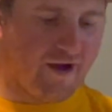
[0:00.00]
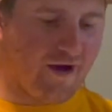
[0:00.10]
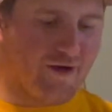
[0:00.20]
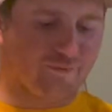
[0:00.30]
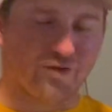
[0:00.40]

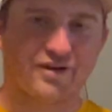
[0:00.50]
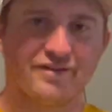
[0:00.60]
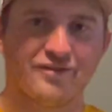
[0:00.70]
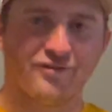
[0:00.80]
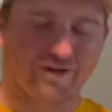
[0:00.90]
Um,
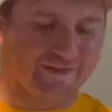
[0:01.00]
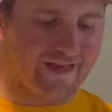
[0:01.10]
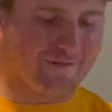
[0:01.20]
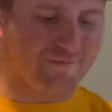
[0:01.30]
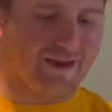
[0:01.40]
working, working
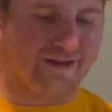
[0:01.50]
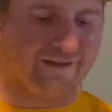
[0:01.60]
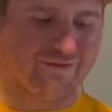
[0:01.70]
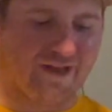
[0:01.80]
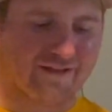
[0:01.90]
that bait,
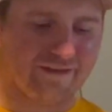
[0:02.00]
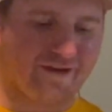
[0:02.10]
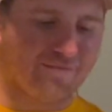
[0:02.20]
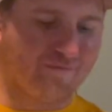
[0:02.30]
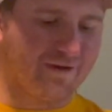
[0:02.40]
I've knocked a
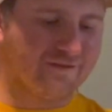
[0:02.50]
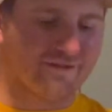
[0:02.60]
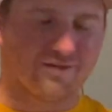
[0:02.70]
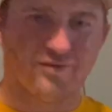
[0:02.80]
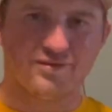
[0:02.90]
couple
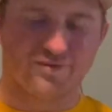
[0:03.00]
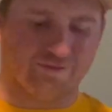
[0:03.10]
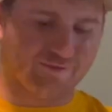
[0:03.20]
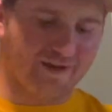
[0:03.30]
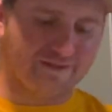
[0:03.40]
pieces loose, so
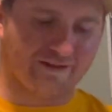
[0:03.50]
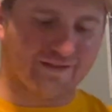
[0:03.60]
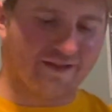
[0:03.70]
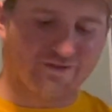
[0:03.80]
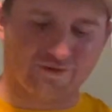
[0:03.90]
we've got the
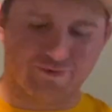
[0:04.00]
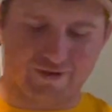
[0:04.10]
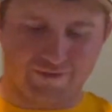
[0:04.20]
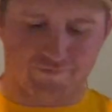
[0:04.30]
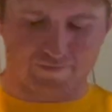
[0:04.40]
electrical
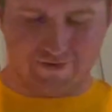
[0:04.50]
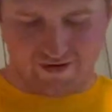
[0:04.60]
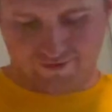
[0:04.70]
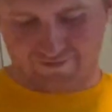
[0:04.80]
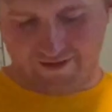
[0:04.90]
tape
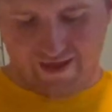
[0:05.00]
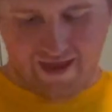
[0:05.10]
repairs.